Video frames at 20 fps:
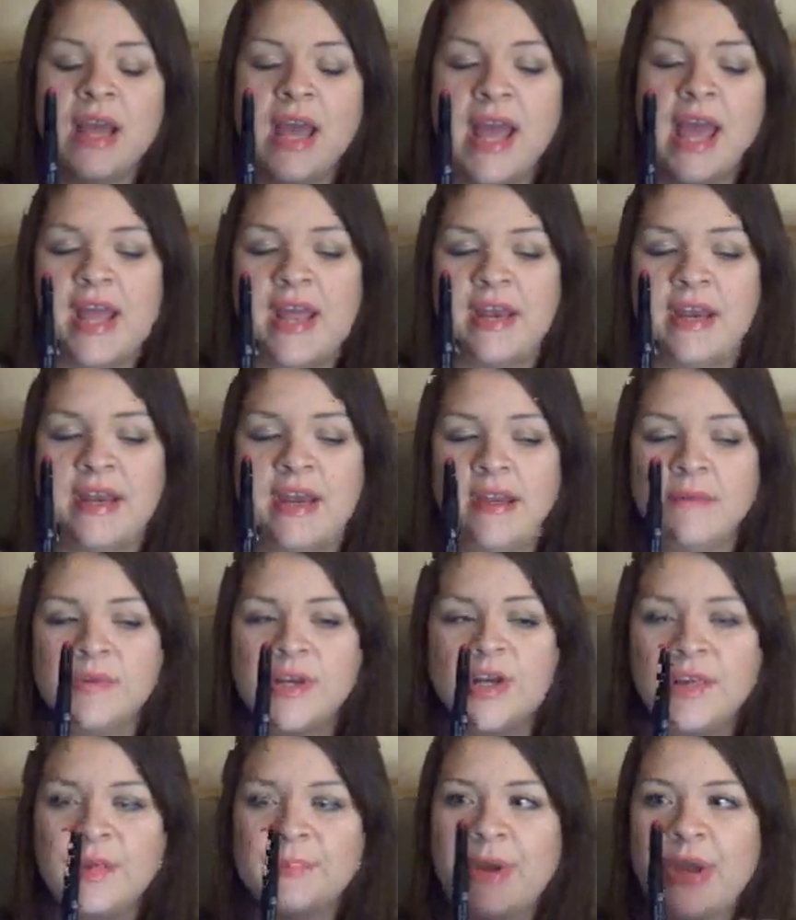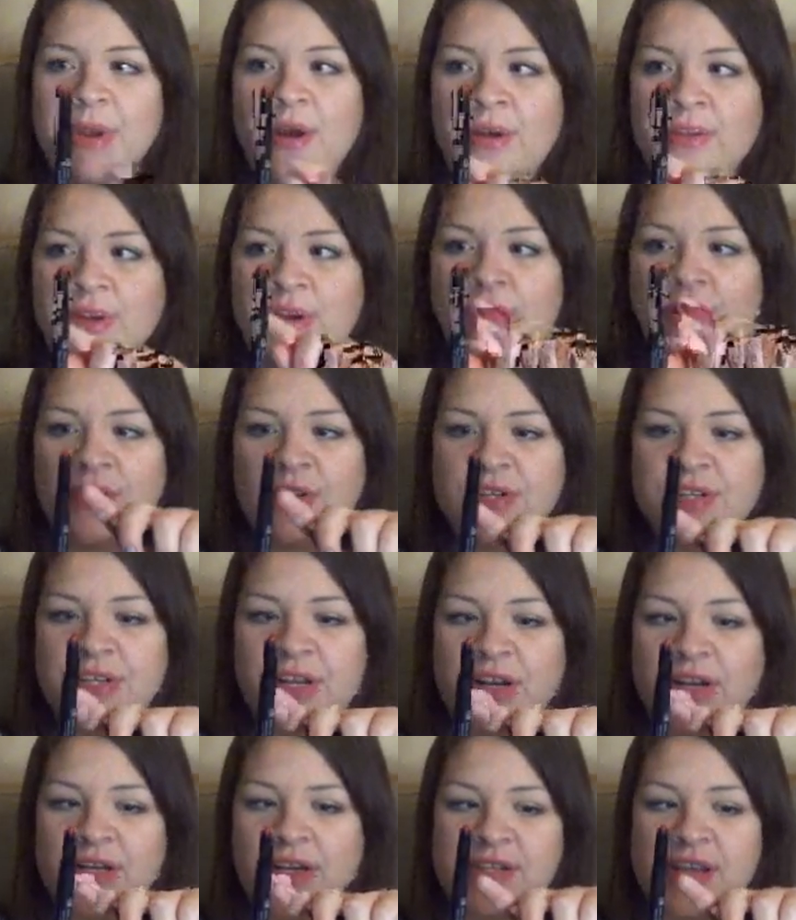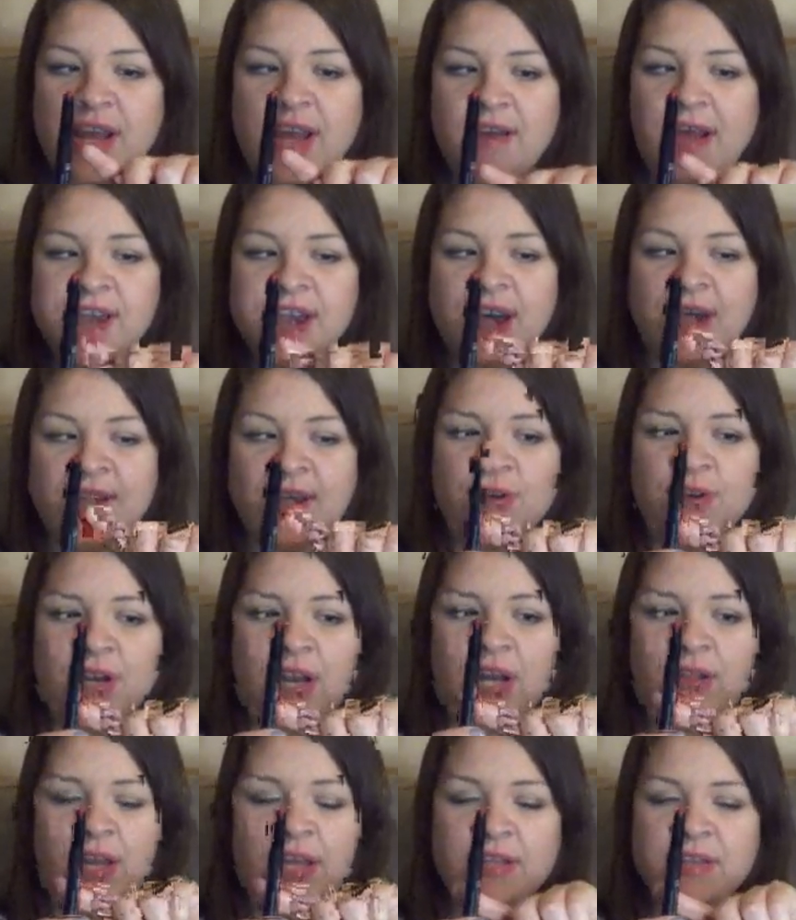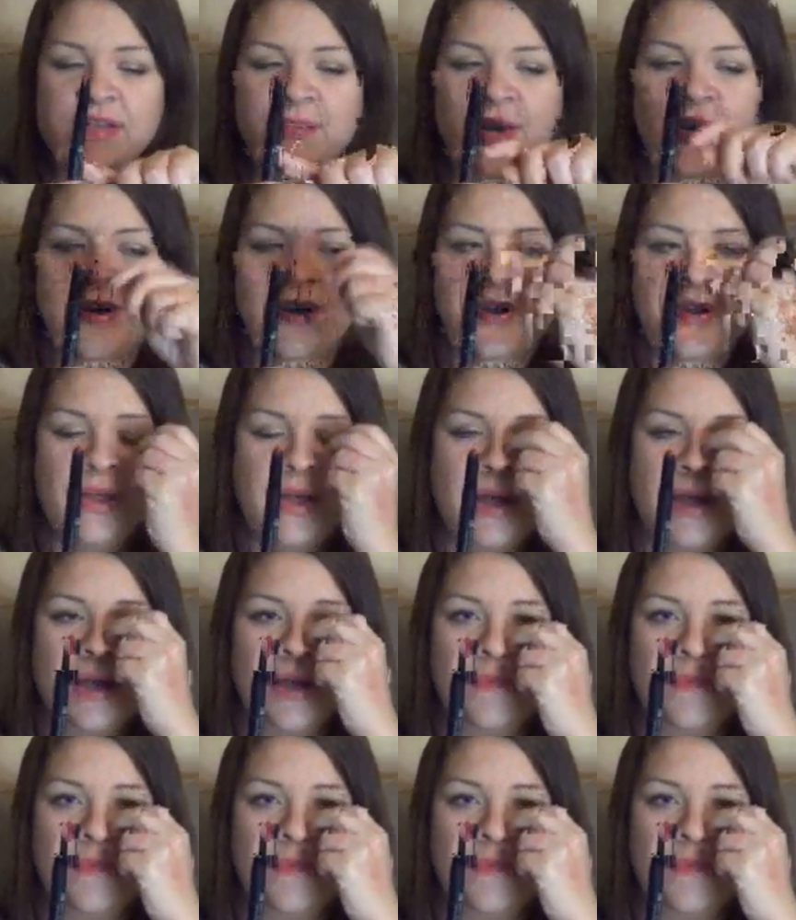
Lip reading: And I'm talking about all the colors here because I have several and I like them all.